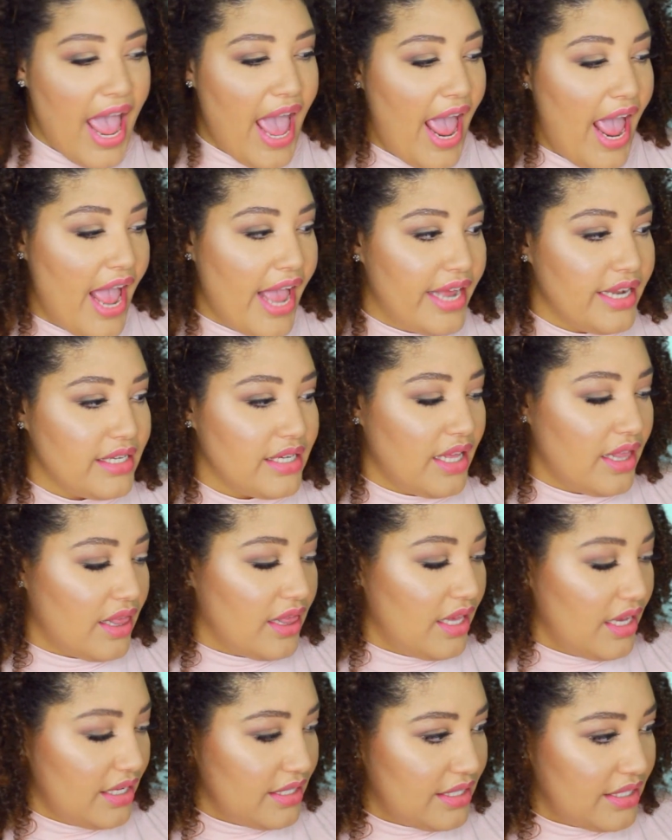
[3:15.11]
And
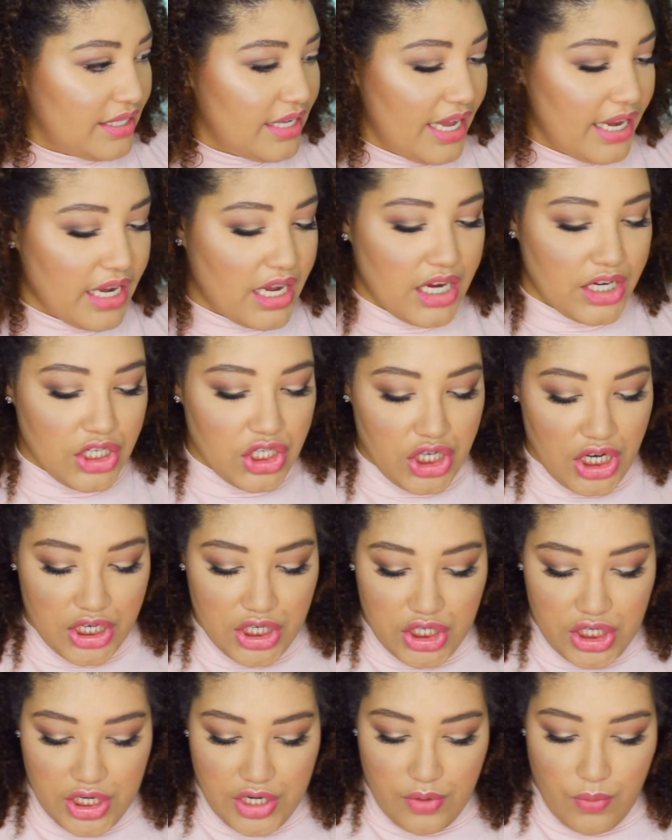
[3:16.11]
this, in
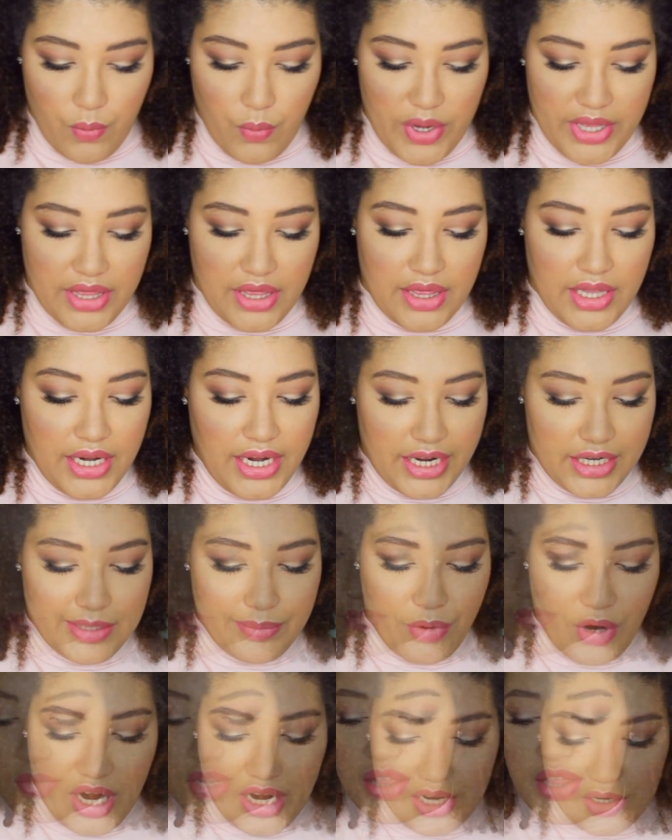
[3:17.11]
conjunction with the next
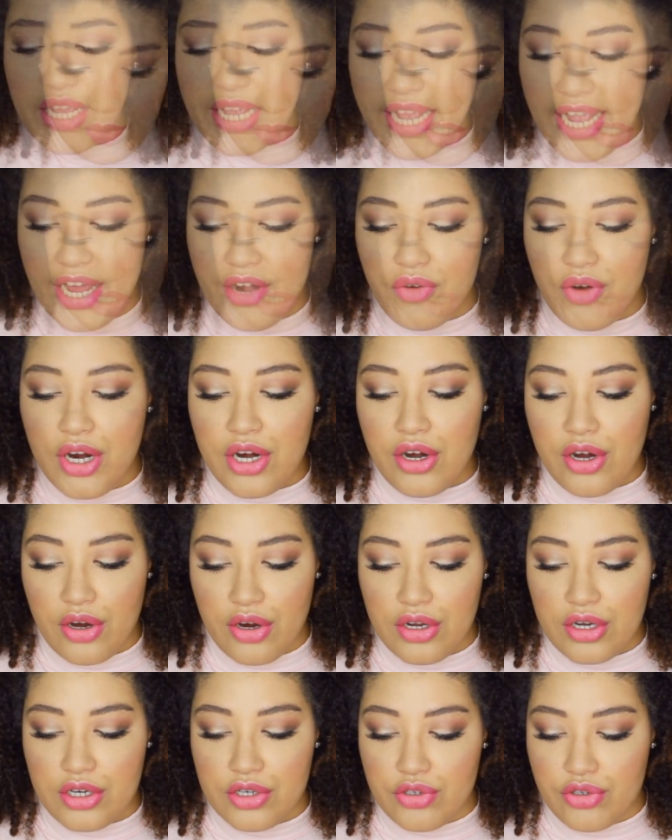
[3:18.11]
product, the Kenra
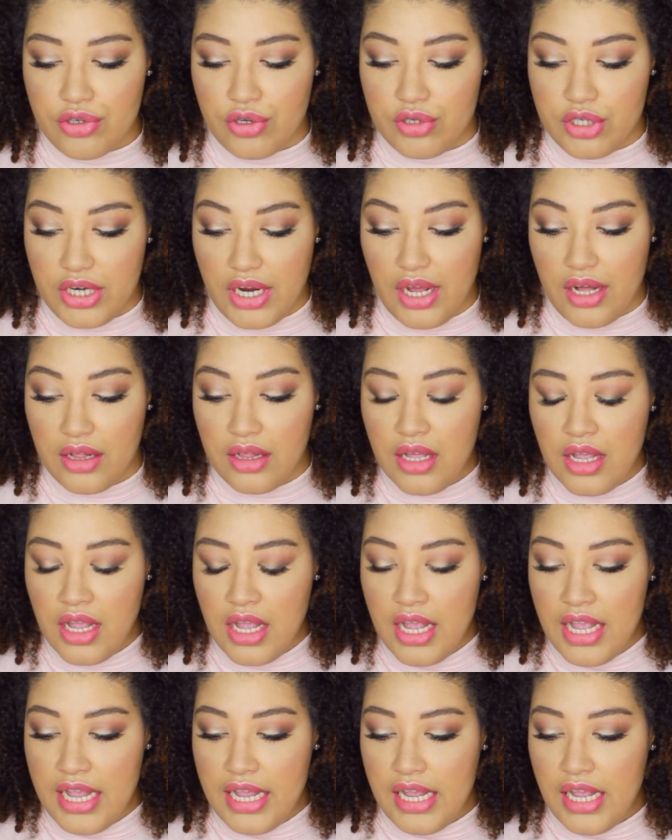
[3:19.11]
Curl Control Gel,
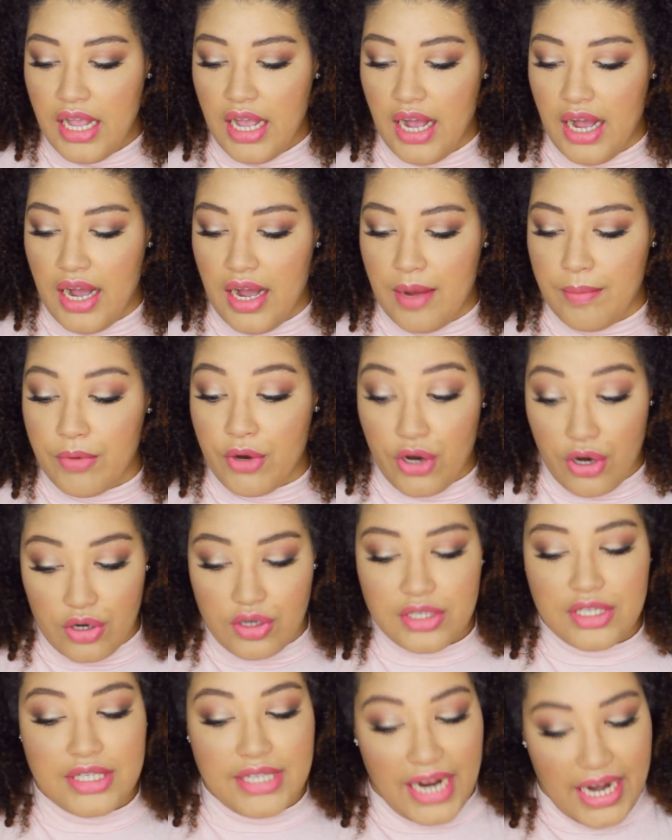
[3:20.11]
um,
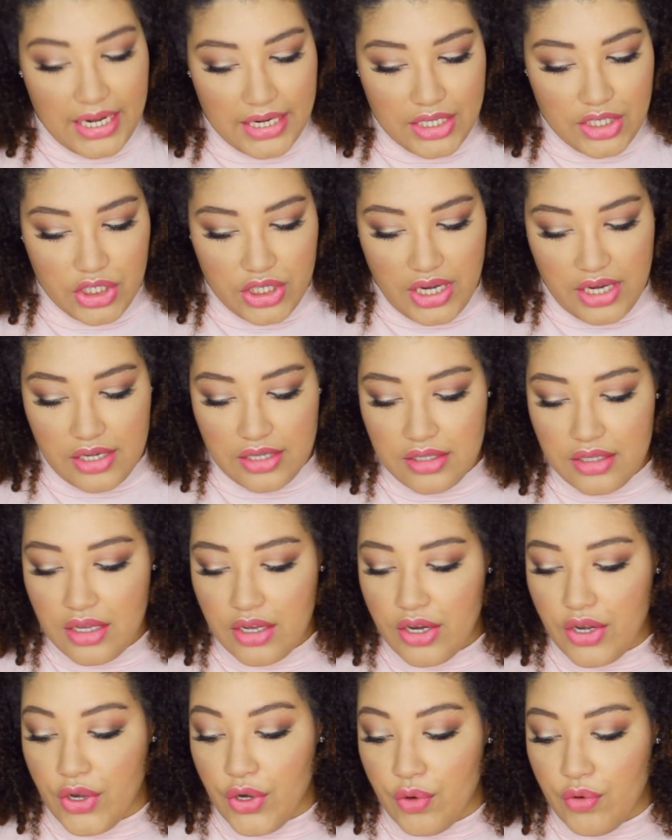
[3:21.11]
Curl Styling Gel,
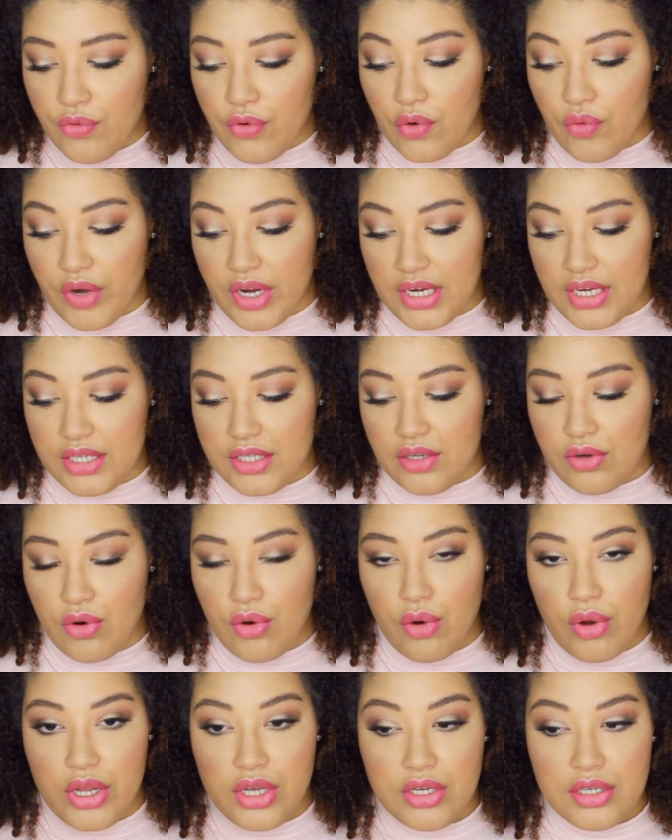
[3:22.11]
new for ringlets and
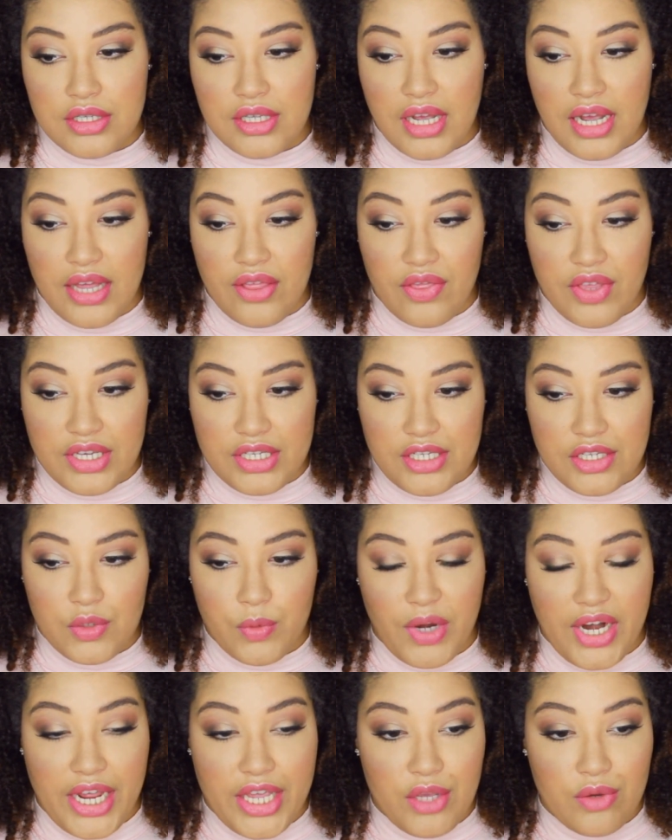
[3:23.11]
coils. This is
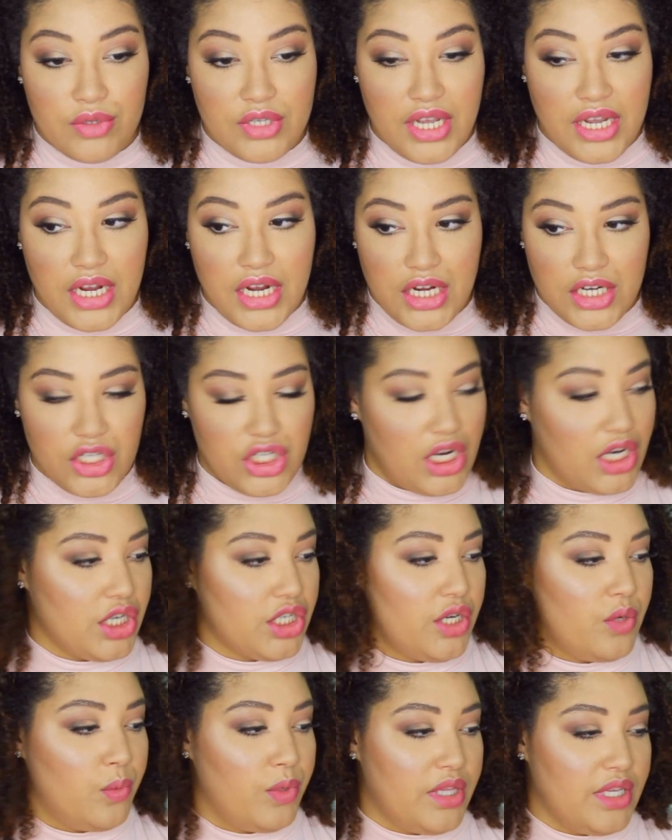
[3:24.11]
what I use in
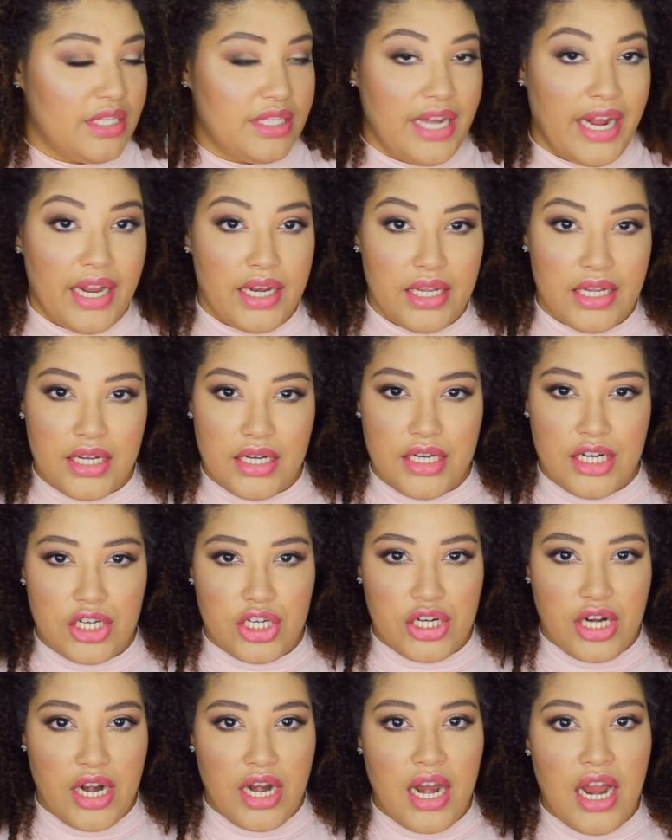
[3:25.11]
conjunction with the styling
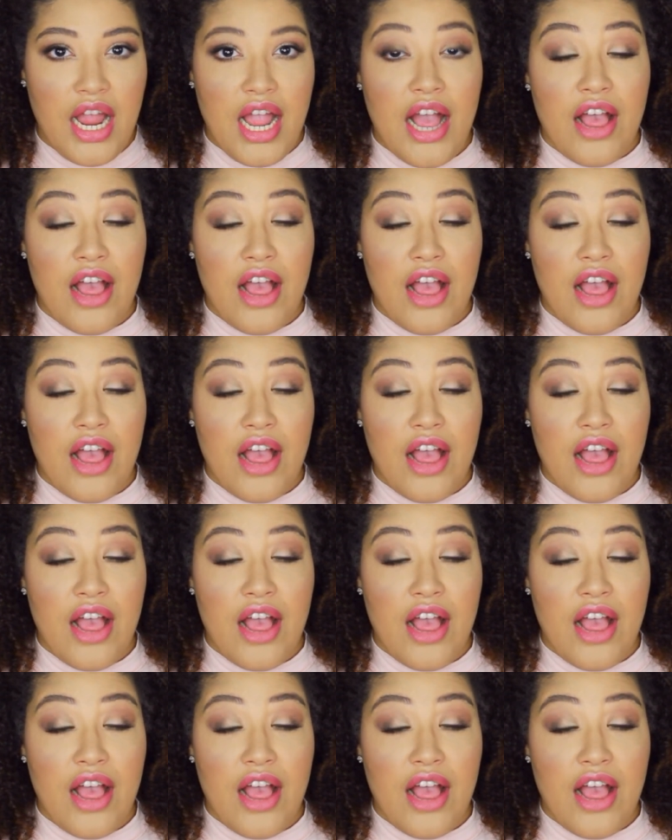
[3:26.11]
conditioner.